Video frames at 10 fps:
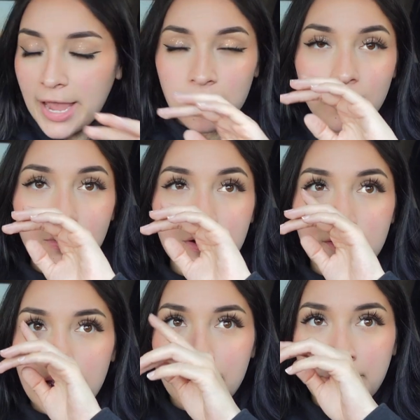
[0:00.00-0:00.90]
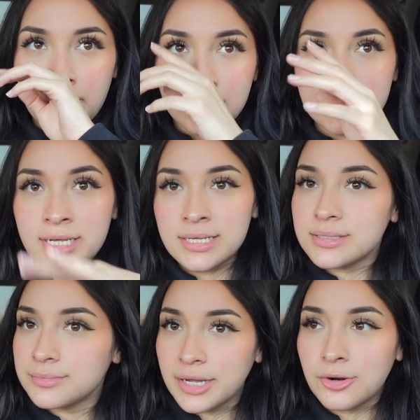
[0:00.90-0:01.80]
I don't regret my
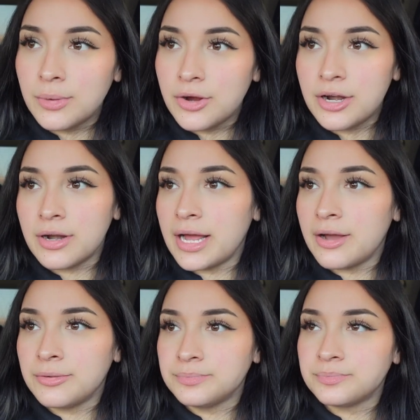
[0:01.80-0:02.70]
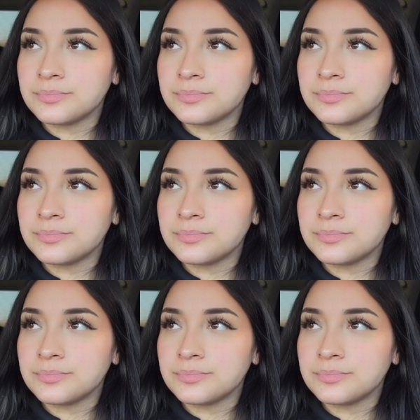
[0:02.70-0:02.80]
princess. I don't regret her now.